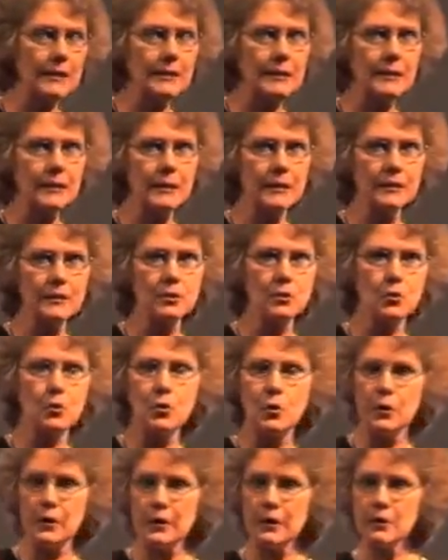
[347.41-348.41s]
accident
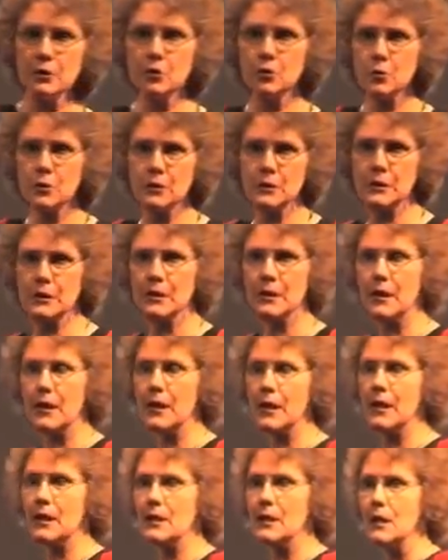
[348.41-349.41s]
or an injury to the
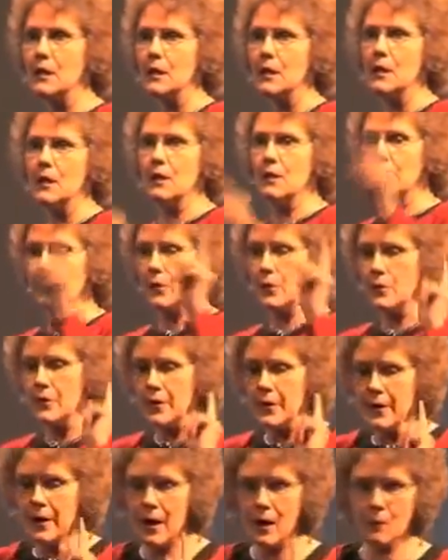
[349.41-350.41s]
head, the
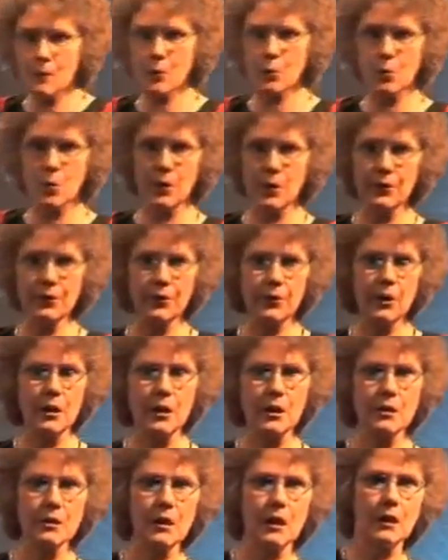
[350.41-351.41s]
number one
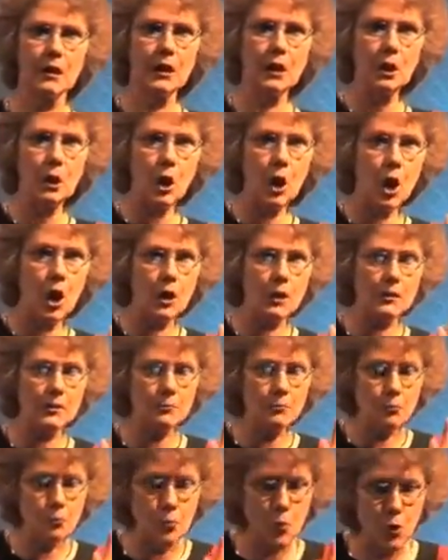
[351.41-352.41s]
thing that can cause
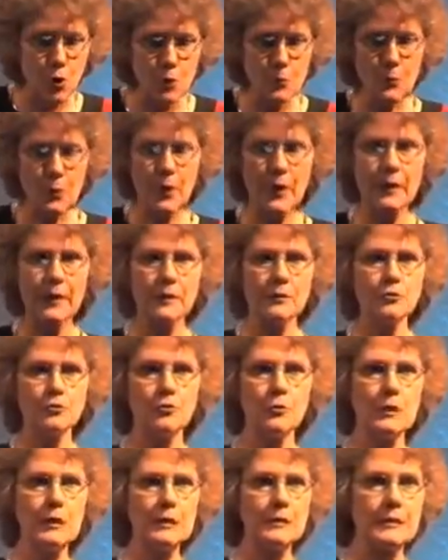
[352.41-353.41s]
more brain
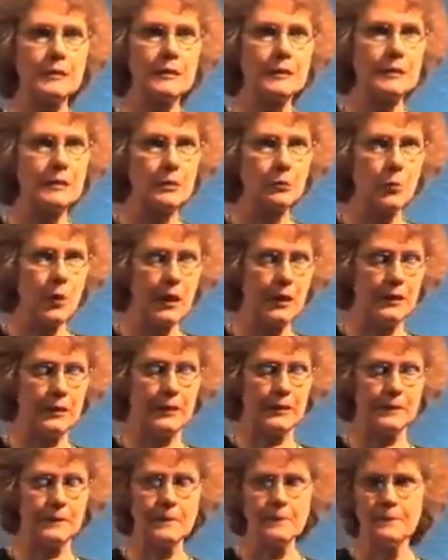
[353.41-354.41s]
injury is the
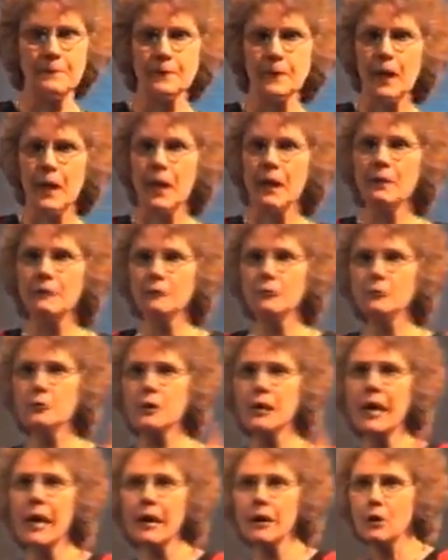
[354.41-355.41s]
swelling. And if you
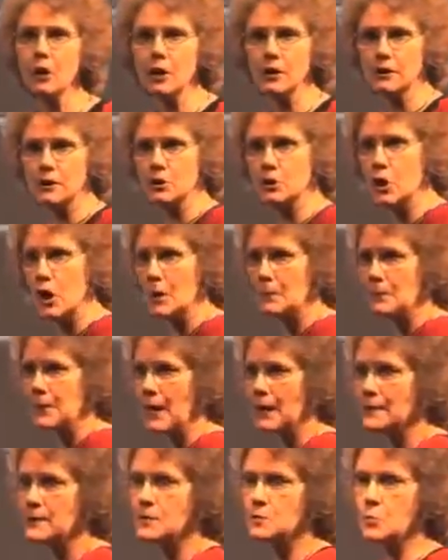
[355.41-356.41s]
cannot stop
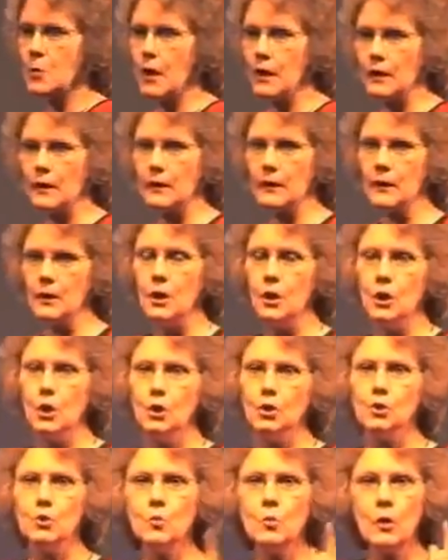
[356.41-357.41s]
that swelling,
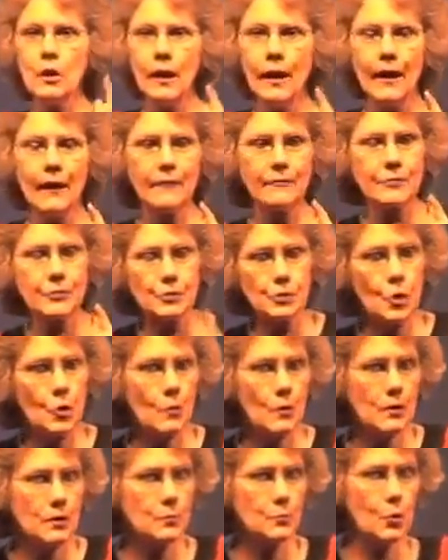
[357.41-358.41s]
you will have so
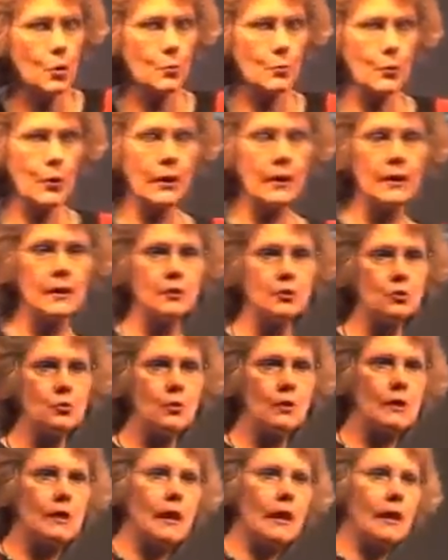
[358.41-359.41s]
much more brain
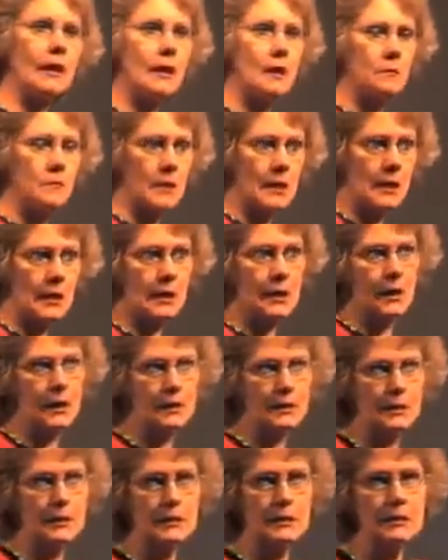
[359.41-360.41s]
injury and, in many
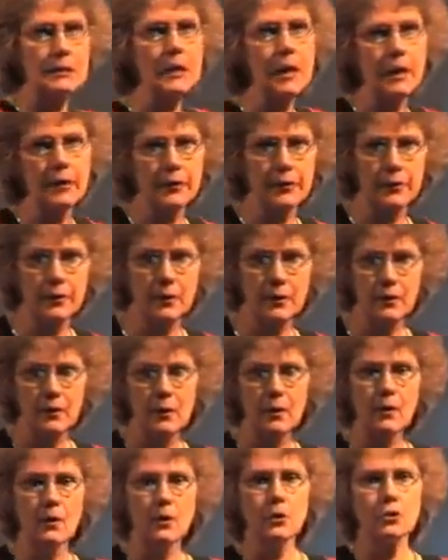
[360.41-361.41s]
cases, death.
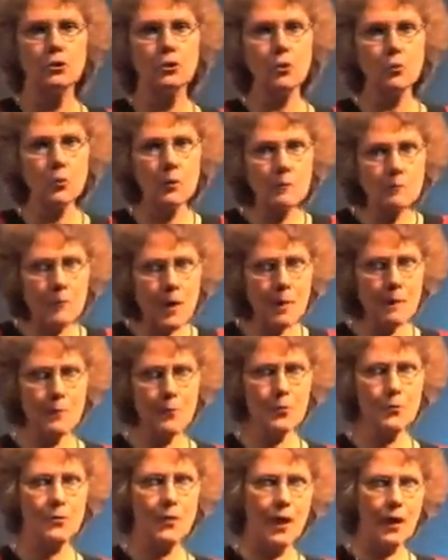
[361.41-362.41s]
So
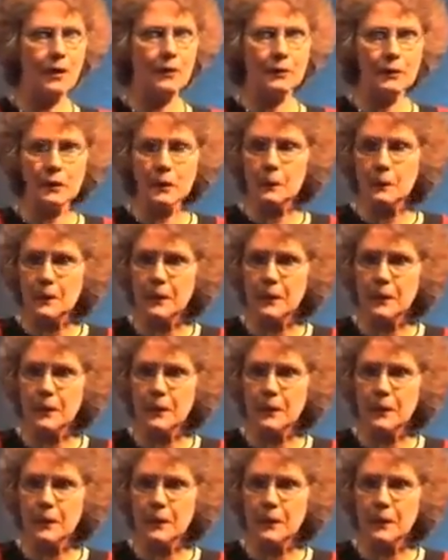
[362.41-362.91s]
remember that little